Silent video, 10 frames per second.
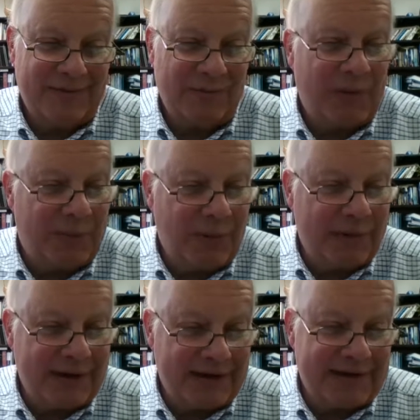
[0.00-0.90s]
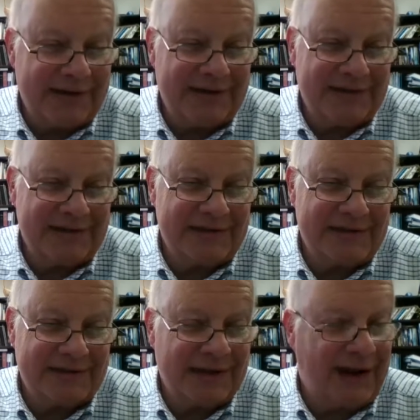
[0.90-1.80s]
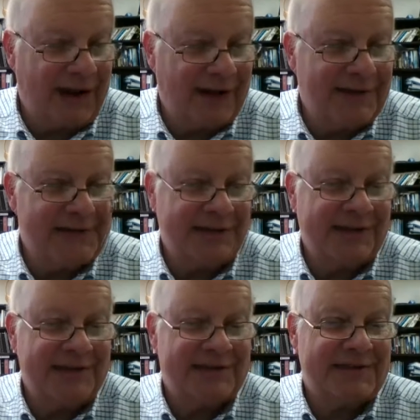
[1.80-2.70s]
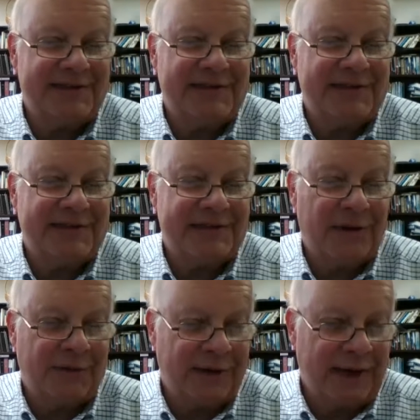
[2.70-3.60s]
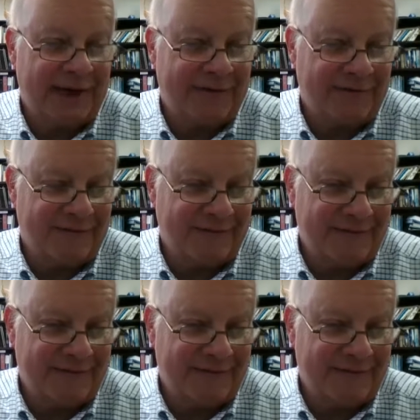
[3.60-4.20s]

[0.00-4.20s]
My point is God's insistence on life.